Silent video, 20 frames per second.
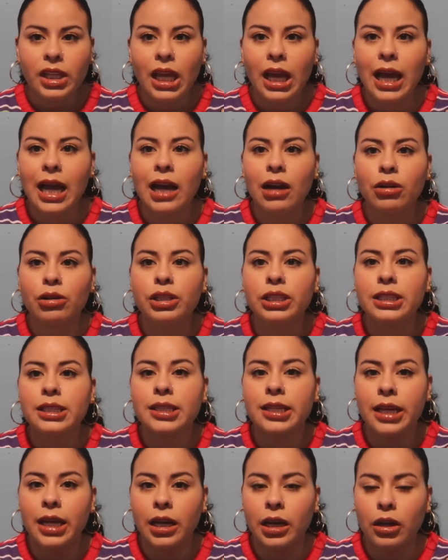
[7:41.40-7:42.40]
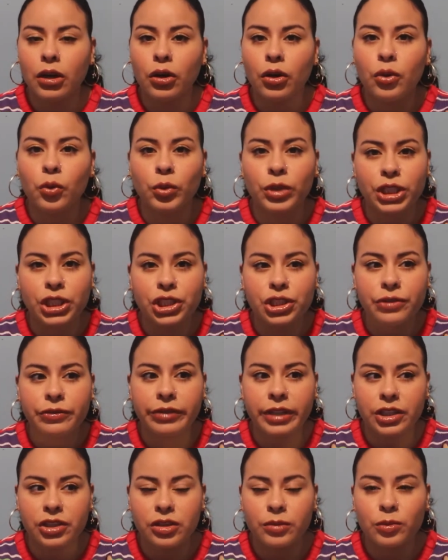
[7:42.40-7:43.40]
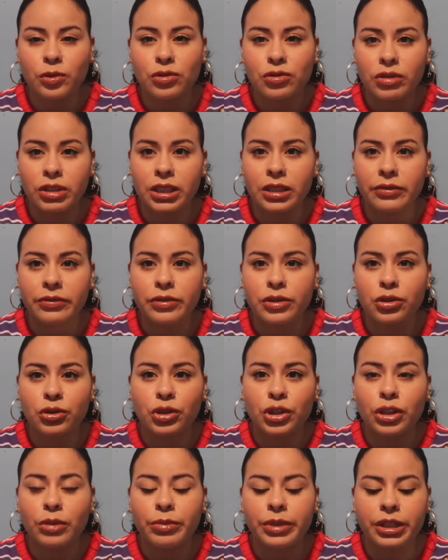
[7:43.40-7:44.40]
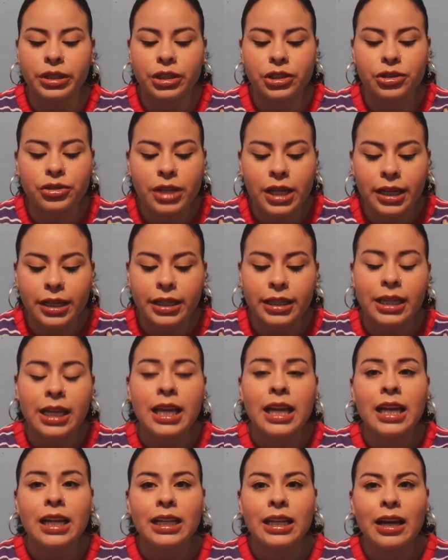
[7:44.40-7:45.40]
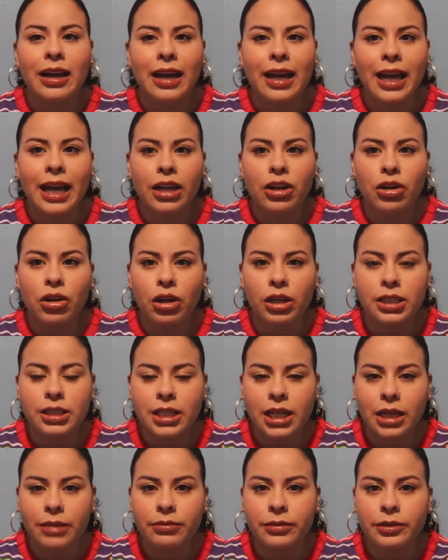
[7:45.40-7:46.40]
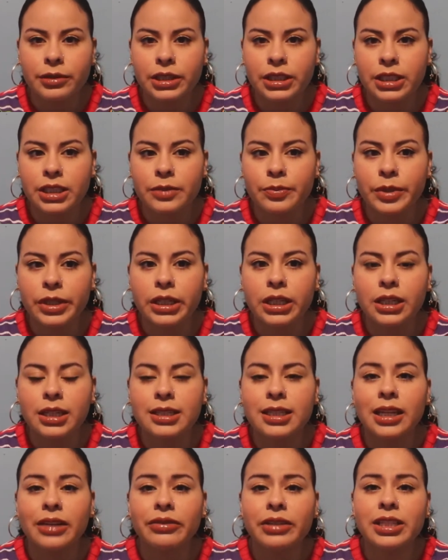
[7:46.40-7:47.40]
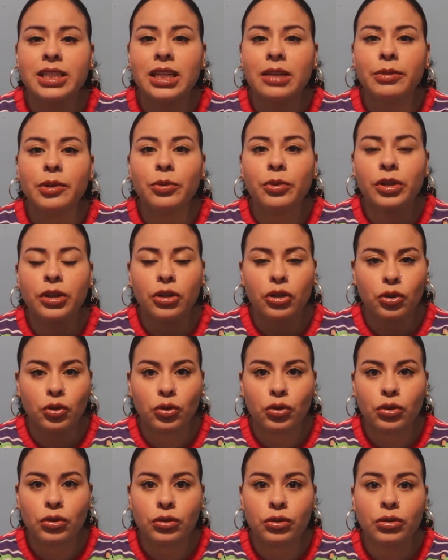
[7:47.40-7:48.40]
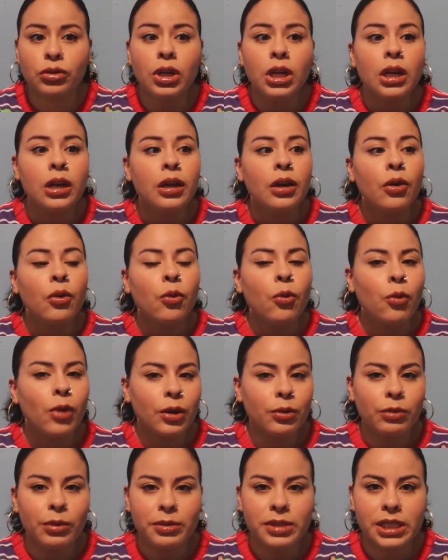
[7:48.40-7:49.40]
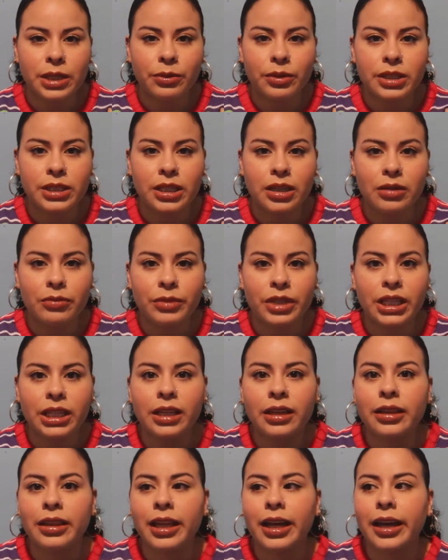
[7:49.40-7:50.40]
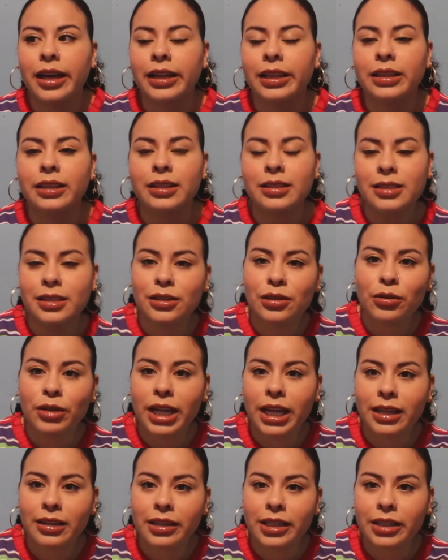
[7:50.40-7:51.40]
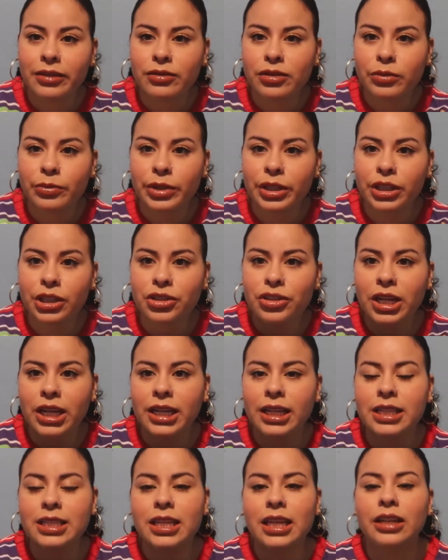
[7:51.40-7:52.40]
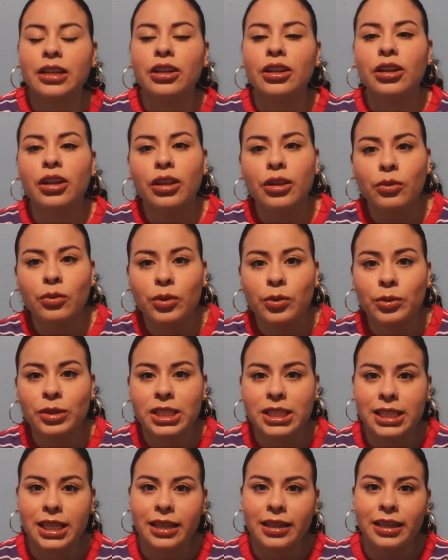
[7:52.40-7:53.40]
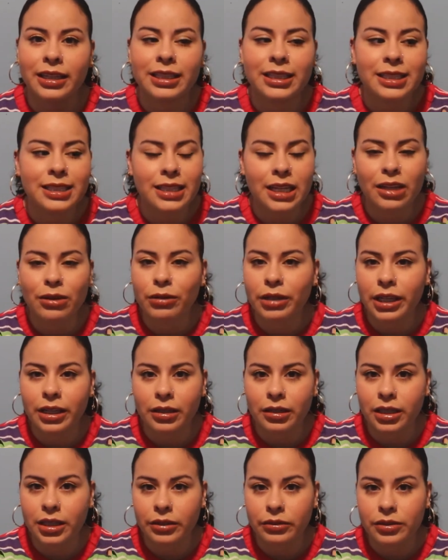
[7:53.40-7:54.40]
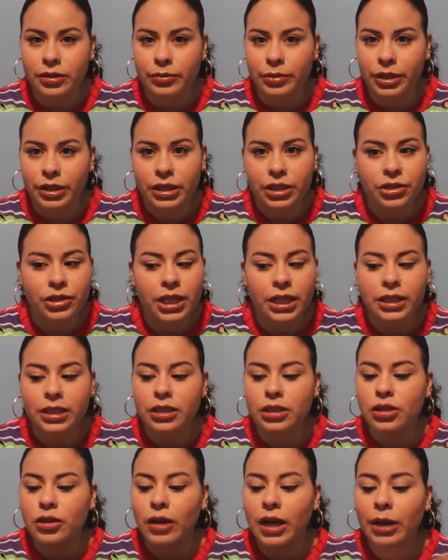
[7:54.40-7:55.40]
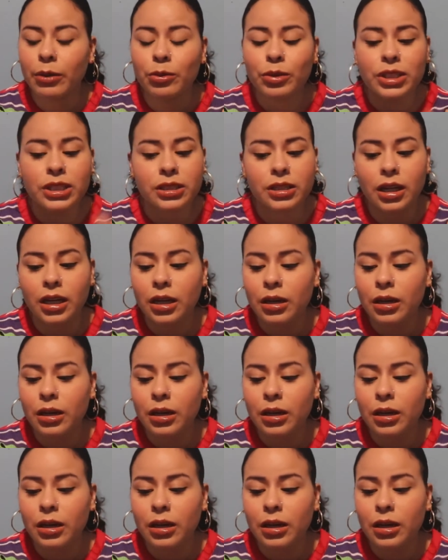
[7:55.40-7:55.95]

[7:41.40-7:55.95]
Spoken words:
how to tell which vegetables to give to your bearded dragon. Now, I had a hard time with this because every time I went on Google, one website would tell me that this is okay to give to bearded dragons and another one would say that it's not okay to give to bearded dragons. So I was